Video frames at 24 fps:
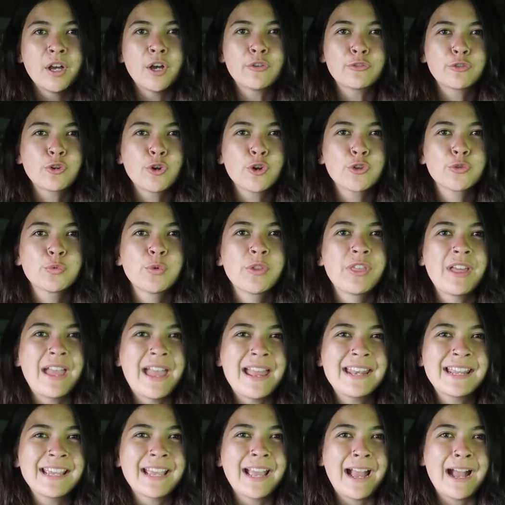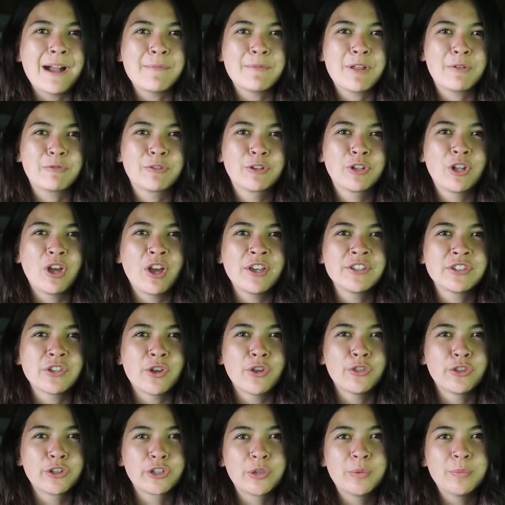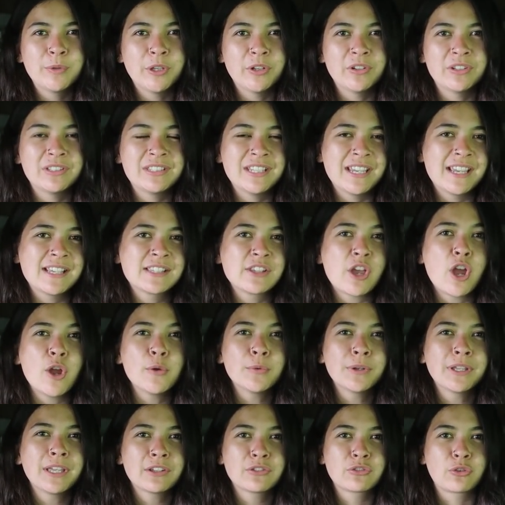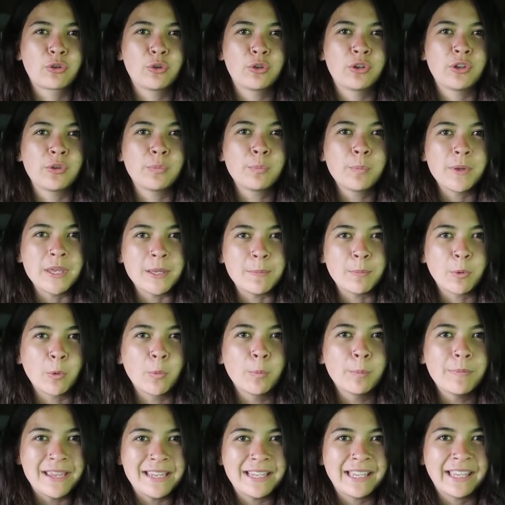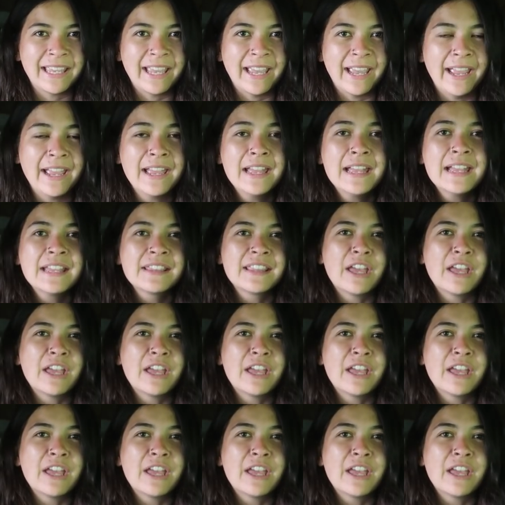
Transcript: Of course, with any app that relies on the community, it's only as good as people make it.